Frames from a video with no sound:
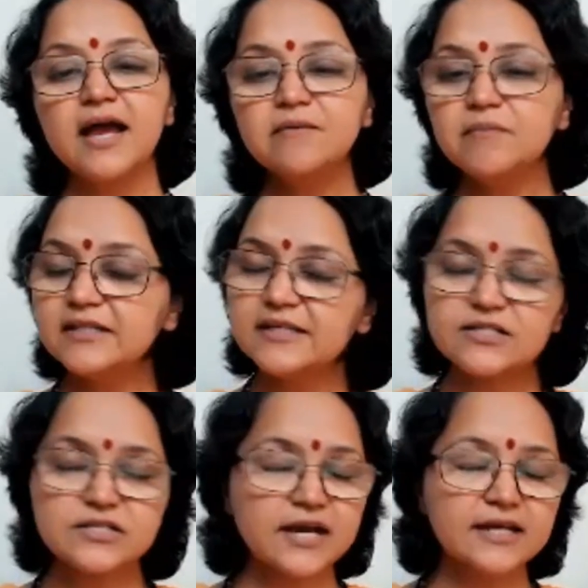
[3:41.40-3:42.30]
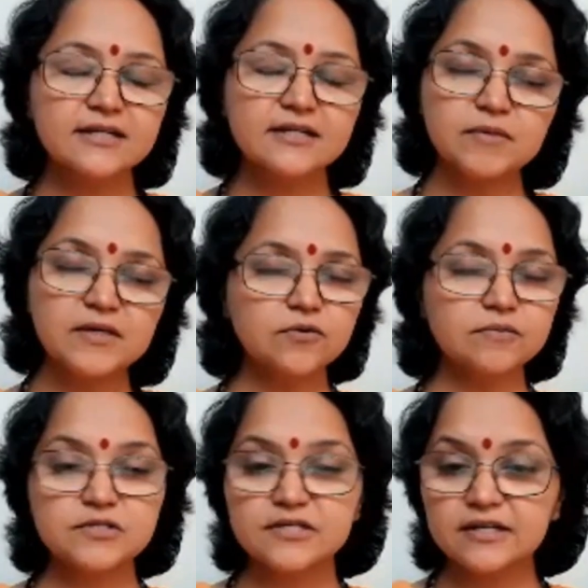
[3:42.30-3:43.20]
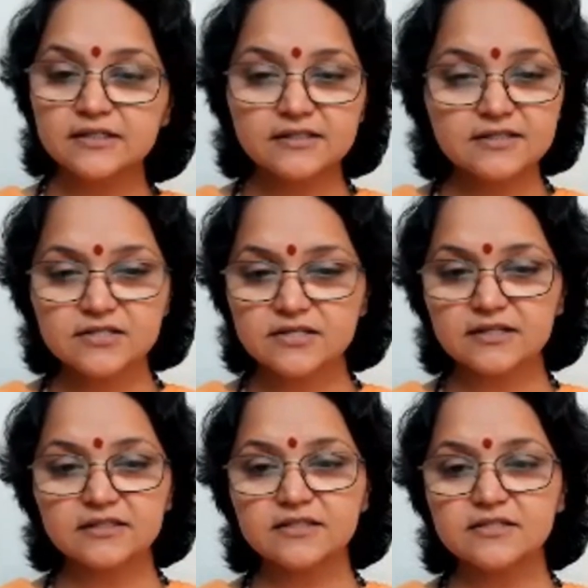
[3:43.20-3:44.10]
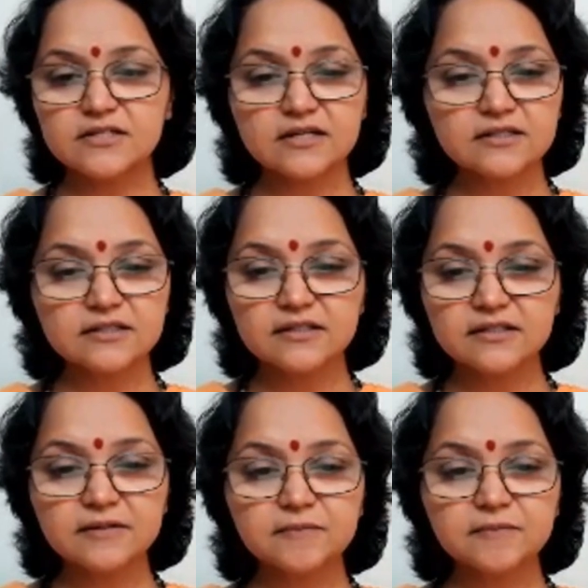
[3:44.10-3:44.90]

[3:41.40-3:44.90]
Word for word: and may they shine in me. Om Shanti, Shanti, Shanti.